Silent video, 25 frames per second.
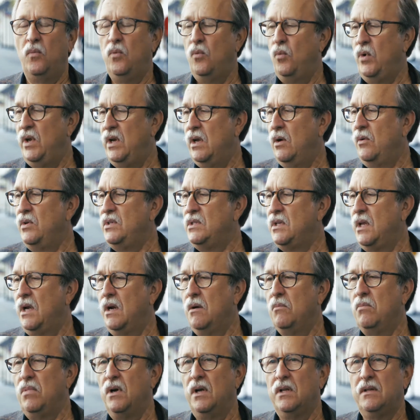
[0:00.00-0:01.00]
We know he's
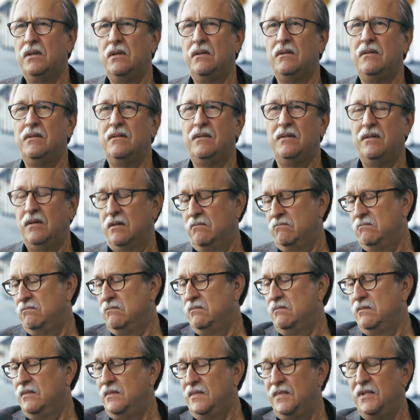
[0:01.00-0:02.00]
there, but
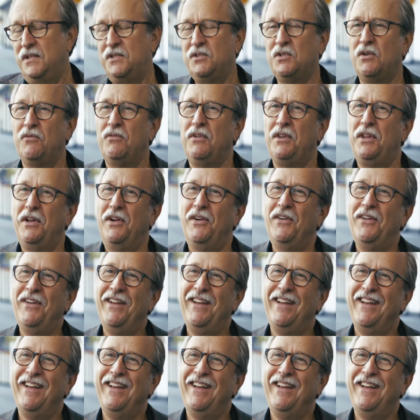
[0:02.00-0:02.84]
he's over there.